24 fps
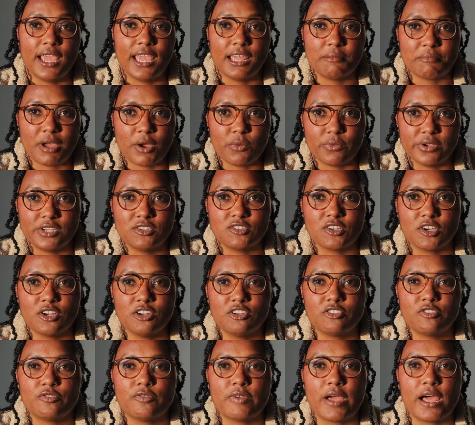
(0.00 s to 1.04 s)
in my
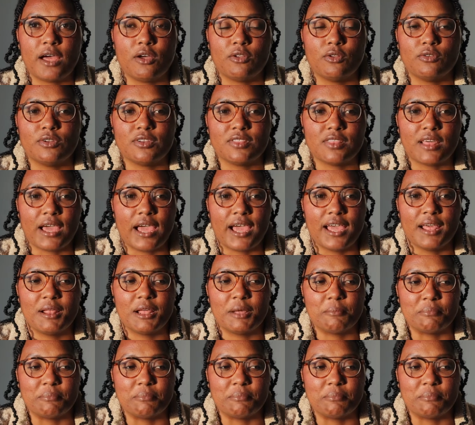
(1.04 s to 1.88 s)
research, found that